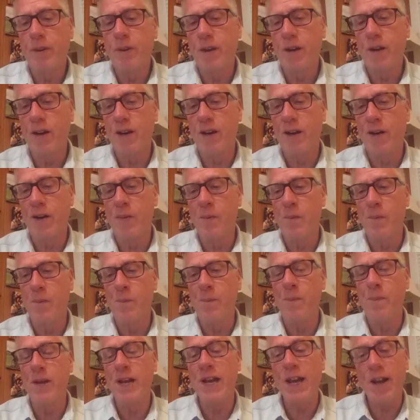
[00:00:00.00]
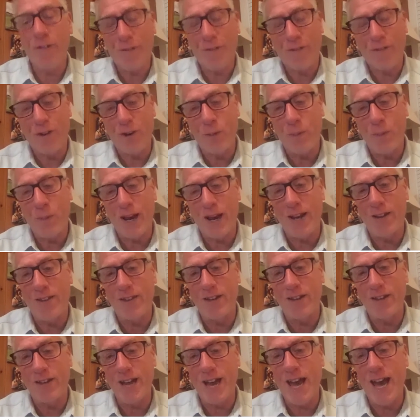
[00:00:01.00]
uh, if you paid
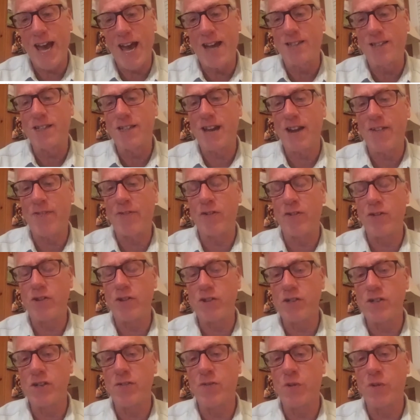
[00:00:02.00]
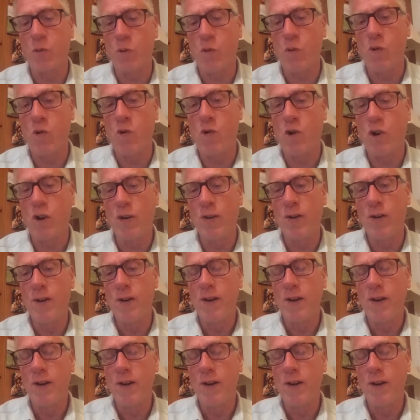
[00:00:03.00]
the tax after the Civil War.